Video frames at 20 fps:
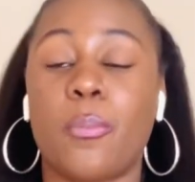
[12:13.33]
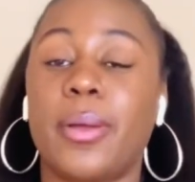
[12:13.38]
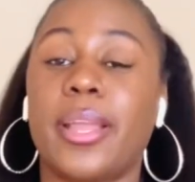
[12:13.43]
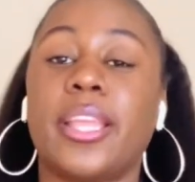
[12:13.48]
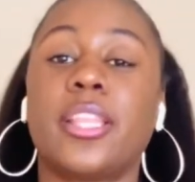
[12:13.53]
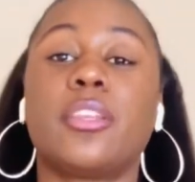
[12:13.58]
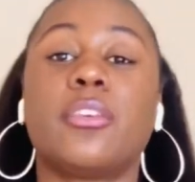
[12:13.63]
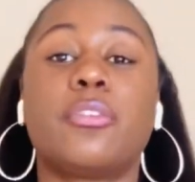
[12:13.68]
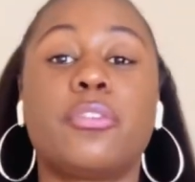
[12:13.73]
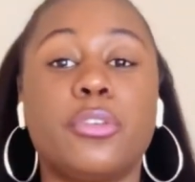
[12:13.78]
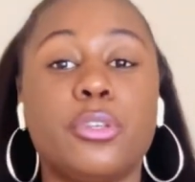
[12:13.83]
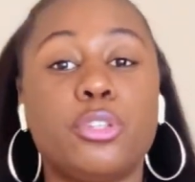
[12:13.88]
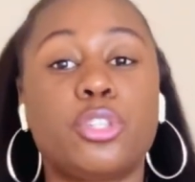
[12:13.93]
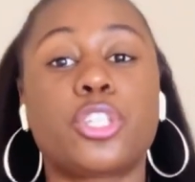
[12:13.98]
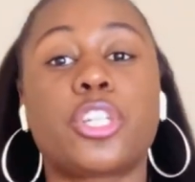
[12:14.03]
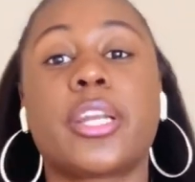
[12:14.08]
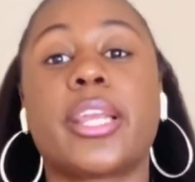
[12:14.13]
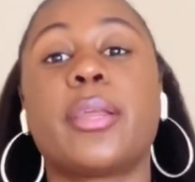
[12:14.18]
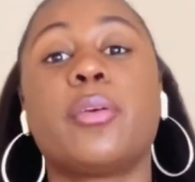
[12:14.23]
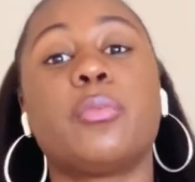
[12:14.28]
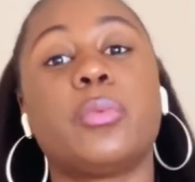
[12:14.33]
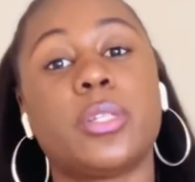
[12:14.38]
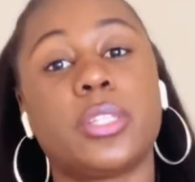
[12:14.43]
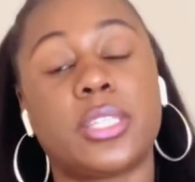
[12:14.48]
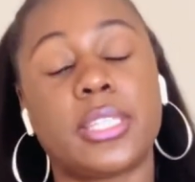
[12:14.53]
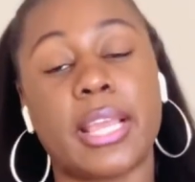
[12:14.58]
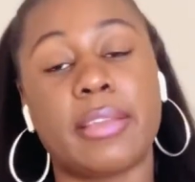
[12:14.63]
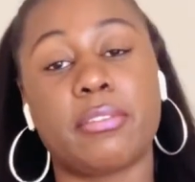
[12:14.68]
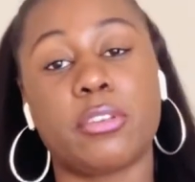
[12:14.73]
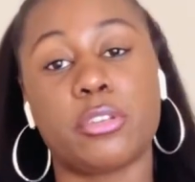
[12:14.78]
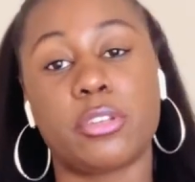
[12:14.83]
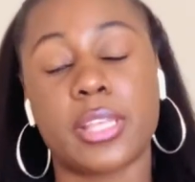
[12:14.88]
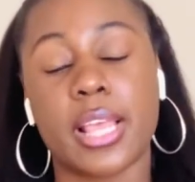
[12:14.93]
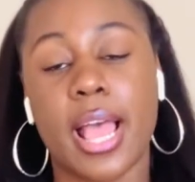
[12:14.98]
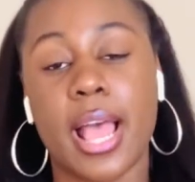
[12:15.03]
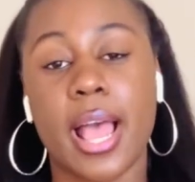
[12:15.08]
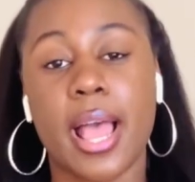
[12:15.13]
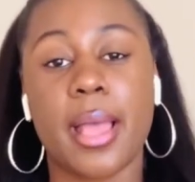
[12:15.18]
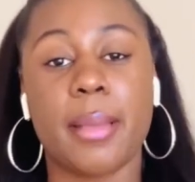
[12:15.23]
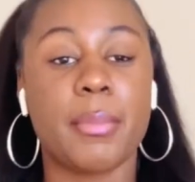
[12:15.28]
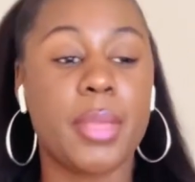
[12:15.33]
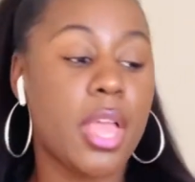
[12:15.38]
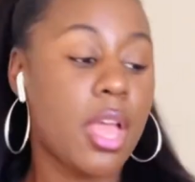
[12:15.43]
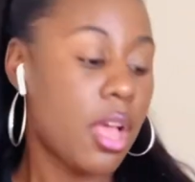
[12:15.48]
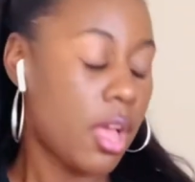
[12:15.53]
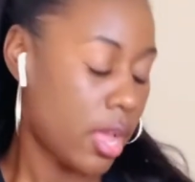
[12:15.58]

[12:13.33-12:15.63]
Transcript: but in the future, it will save you time,